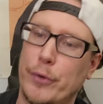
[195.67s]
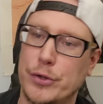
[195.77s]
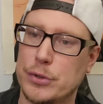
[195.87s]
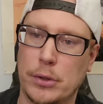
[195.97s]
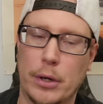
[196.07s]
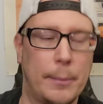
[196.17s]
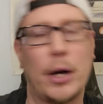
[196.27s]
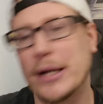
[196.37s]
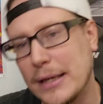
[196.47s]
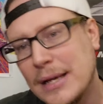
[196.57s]
firsts for Lauri
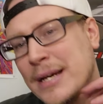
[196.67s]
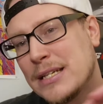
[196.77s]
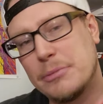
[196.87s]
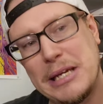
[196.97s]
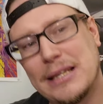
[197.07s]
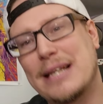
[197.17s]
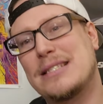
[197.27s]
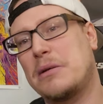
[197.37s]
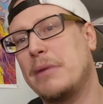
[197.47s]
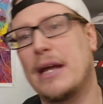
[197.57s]
Markkanen. To me, let
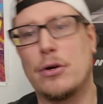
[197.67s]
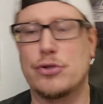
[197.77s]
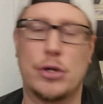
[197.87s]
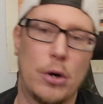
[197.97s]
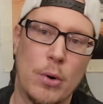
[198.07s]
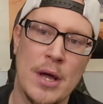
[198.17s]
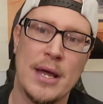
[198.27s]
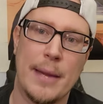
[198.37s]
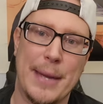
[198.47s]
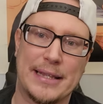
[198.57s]
somebody else go
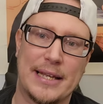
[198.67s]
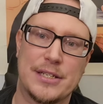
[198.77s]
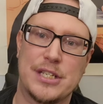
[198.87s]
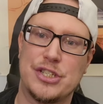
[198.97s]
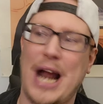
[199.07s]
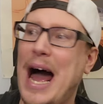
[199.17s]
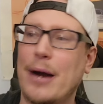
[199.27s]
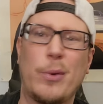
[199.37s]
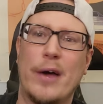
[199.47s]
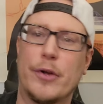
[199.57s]
make that decision.
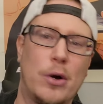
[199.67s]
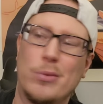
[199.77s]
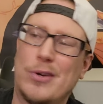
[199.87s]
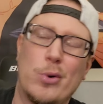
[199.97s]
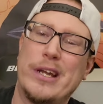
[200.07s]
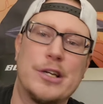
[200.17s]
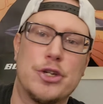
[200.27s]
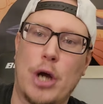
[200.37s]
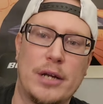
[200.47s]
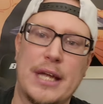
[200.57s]
I'd rather go get
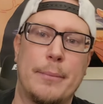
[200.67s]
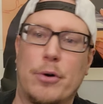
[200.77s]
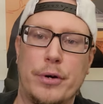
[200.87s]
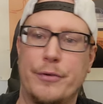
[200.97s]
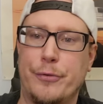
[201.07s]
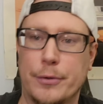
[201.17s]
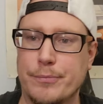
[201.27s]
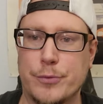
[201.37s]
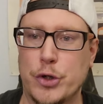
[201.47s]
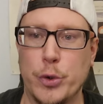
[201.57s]
DeJounte Murray
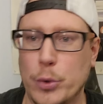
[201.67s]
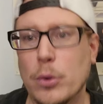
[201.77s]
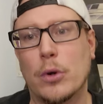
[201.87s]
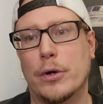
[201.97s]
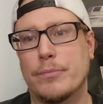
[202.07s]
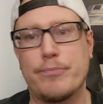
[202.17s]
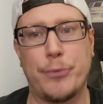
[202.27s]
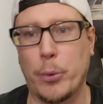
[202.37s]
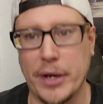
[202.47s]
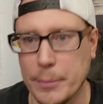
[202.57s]
for two or
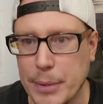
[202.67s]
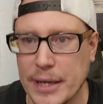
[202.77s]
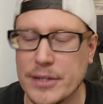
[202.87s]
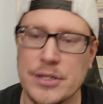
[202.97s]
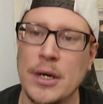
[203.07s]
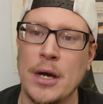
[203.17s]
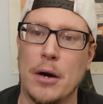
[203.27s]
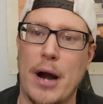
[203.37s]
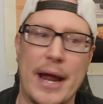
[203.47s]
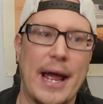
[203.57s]
three picks,
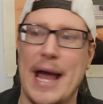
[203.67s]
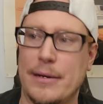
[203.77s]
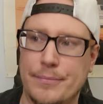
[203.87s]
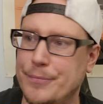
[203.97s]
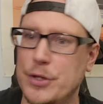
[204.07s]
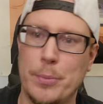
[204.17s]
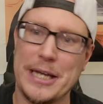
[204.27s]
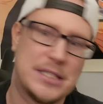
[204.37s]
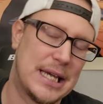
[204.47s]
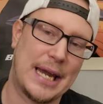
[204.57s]
right? And you
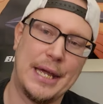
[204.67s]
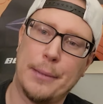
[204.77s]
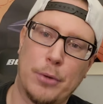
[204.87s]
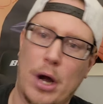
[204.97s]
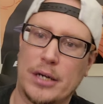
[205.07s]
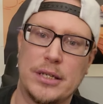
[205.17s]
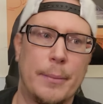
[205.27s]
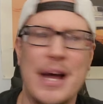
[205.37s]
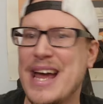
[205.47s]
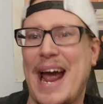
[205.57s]
basically got him locked
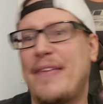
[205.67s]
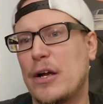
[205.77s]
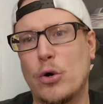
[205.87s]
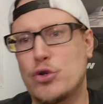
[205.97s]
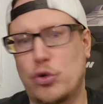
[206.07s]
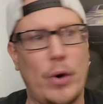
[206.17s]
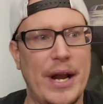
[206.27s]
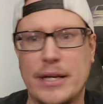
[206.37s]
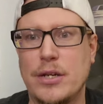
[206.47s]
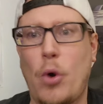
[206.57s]
up and then go
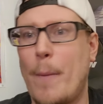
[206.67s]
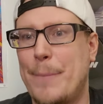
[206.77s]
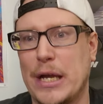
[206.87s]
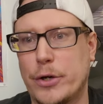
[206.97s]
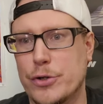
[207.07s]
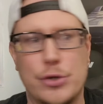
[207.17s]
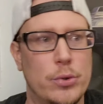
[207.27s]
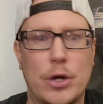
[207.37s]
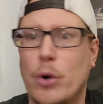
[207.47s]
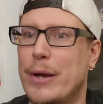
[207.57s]
trade, you know, a pick or
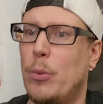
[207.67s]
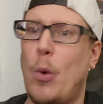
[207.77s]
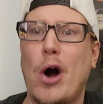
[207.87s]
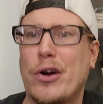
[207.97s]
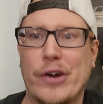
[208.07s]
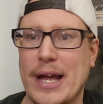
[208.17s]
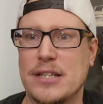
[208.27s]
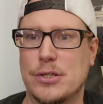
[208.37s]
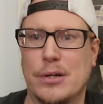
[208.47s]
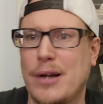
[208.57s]
two and go get Walker
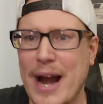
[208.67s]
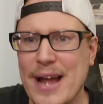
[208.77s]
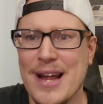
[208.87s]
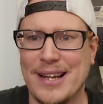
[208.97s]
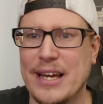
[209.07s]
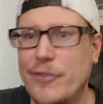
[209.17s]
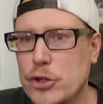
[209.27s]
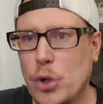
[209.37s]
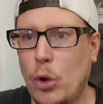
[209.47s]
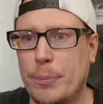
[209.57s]
Kessler, right? Like, if
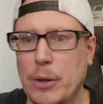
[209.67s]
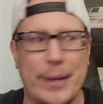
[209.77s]
you told me